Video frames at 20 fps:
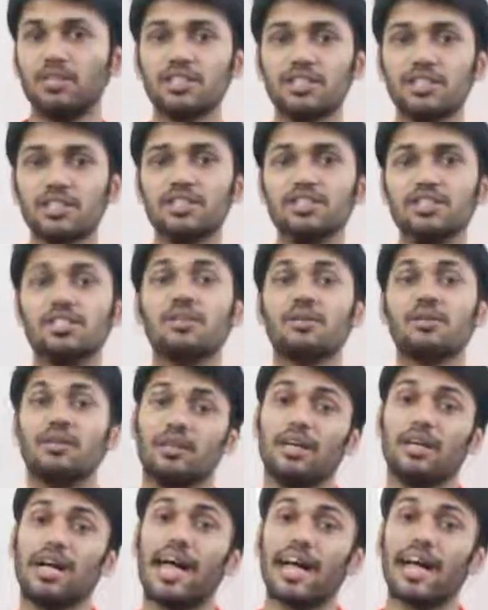This is
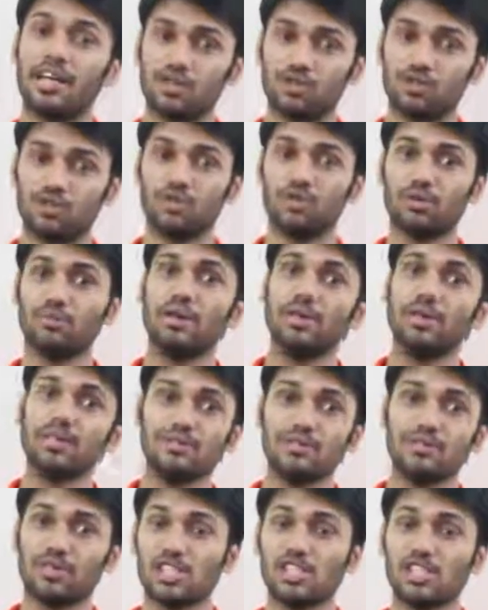actual
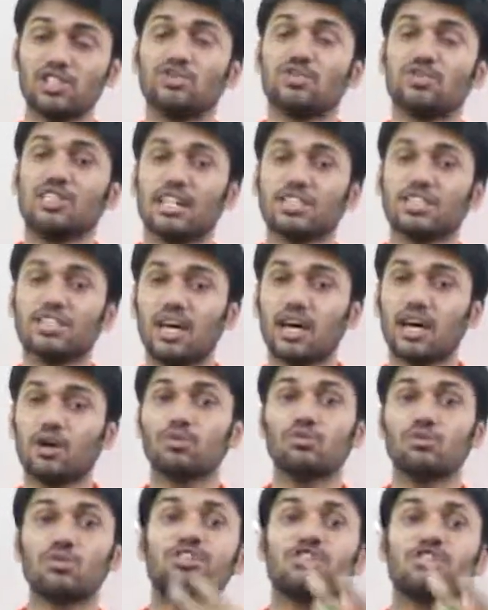multiplication. That's
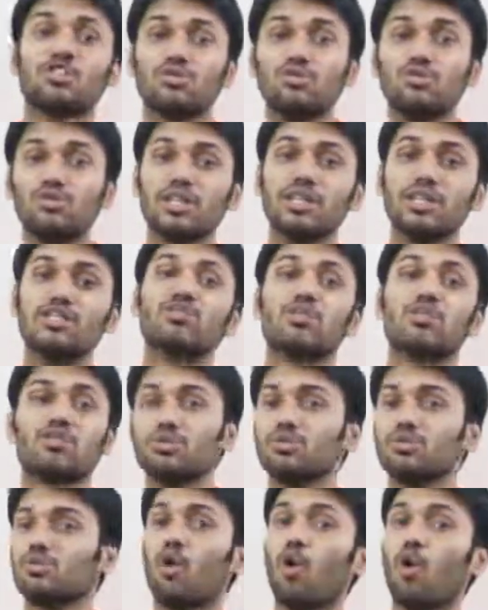how the students
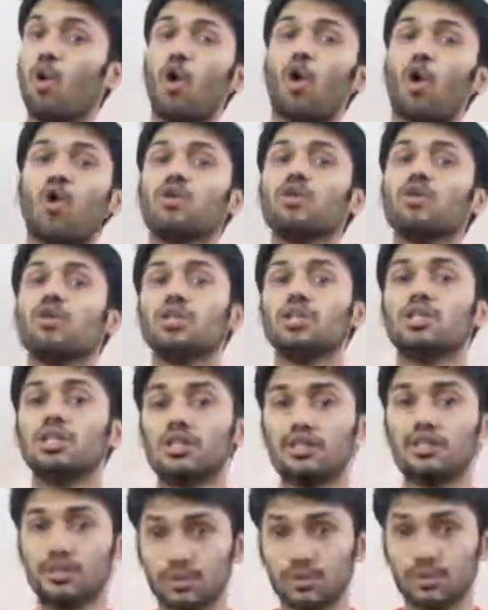or we all
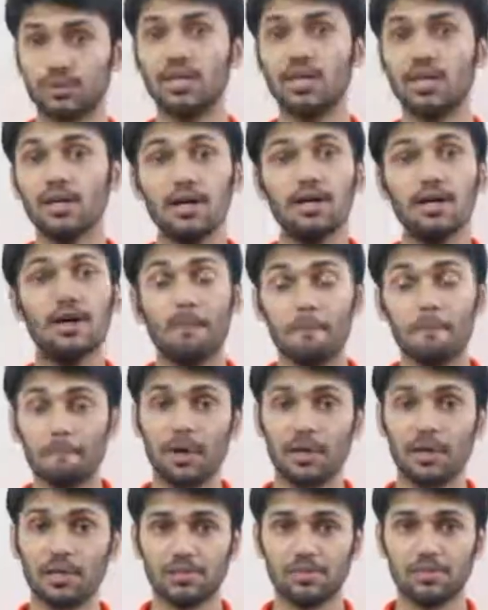do the
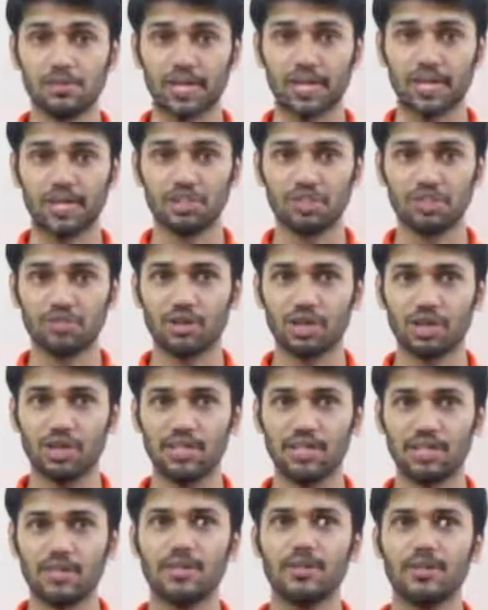multiplication,
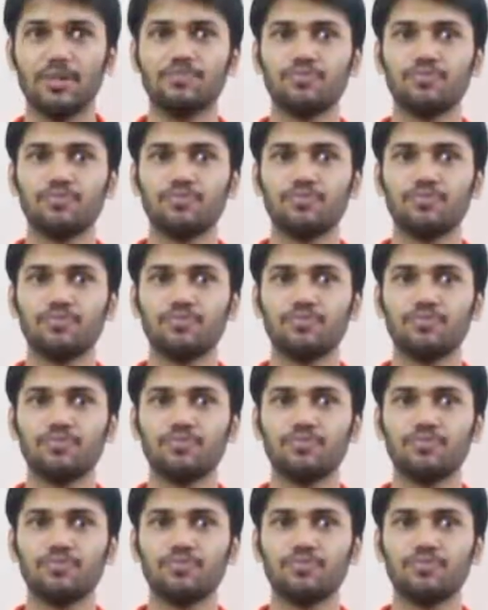right?